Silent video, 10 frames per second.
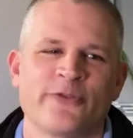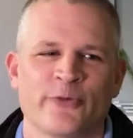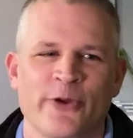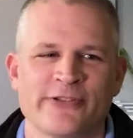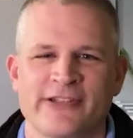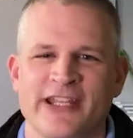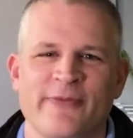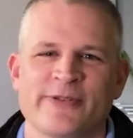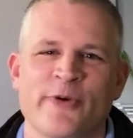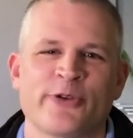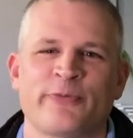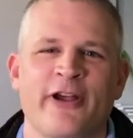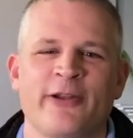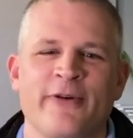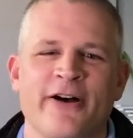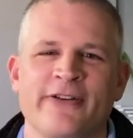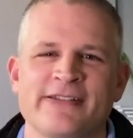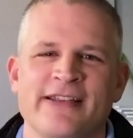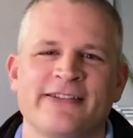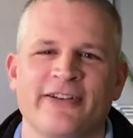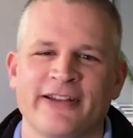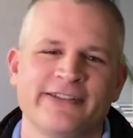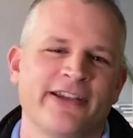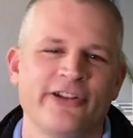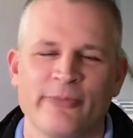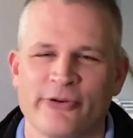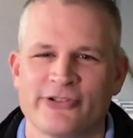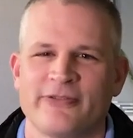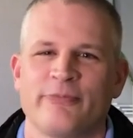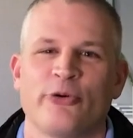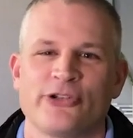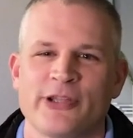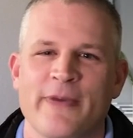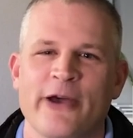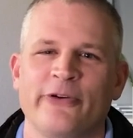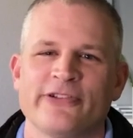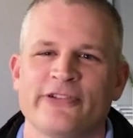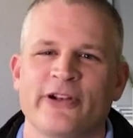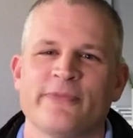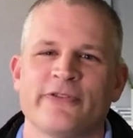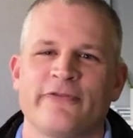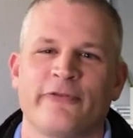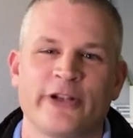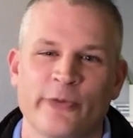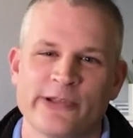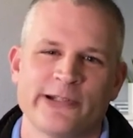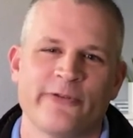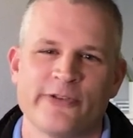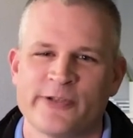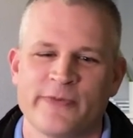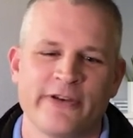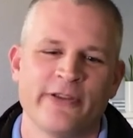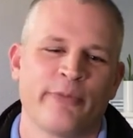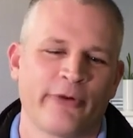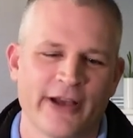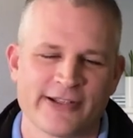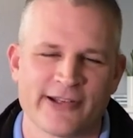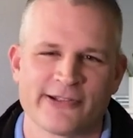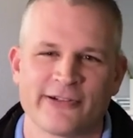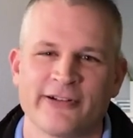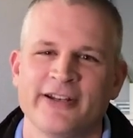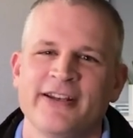as well as the team is most proud about is Intel continue to push the boundaries in terms of frequency or the speed of the processor.